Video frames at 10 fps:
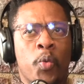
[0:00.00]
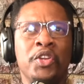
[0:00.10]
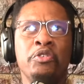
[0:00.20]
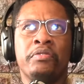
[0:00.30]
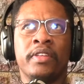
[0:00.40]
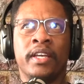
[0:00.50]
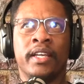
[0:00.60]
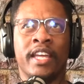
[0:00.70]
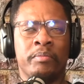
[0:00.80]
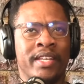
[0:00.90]
what do you think
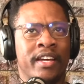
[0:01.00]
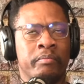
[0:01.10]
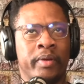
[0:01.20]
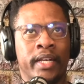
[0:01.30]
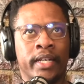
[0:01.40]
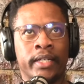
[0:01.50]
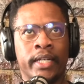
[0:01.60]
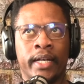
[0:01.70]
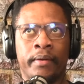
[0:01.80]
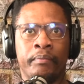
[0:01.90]
can be done better
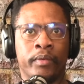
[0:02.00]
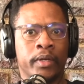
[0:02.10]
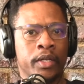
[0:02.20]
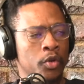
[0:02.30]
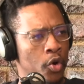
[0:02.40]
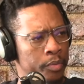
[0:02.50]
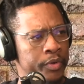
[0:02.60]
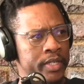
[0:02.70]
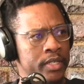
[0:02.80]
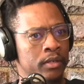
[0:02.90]
um, in
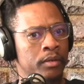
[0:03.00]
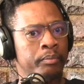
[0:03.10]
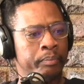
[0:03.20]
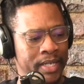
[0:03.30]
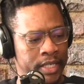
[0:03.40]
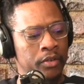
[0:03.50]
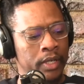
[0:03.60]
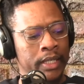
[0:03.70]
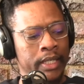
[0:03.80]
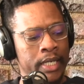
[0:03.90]
corporate
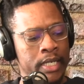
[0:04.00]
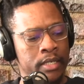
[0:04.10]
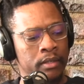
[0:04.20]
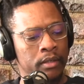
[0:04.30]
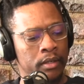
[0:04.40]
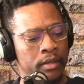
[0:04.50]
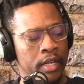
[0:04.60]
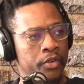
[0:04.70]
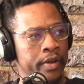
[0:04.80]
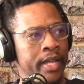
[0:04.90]
particularly in
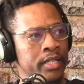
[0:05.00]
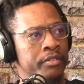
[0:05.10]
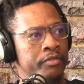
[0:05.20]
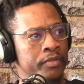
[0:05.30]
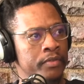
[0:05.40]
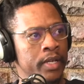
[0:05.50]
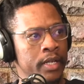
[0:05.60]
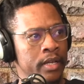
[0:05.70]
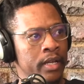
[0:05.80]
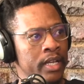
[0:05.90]
the creative uh,
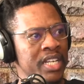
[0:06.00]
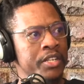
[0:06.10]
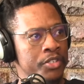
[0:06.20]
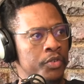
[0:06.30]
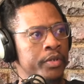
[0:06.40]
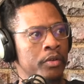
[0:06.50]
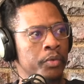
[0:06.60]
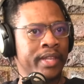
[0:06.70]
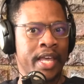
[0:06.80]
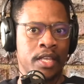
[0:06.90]
yeah. industry
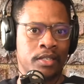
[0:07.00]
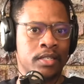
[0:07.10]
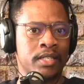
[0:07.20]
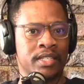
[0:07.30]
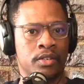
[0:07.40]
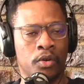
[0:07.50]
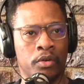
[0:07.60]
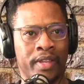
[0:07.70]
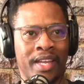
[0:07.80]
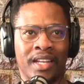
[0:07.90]
with mm. agencies and
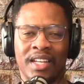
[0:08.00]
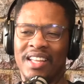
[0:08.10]
all of that.